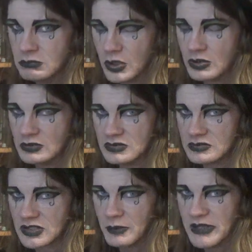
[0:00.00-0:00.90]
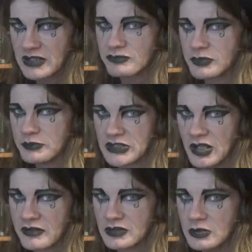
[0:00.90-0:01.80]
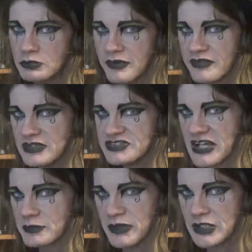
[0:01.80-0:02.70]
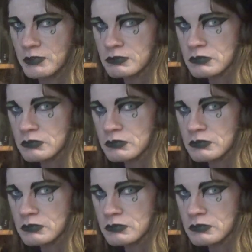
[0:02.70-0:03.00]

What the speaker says: or got back from the goth club with intact makeup,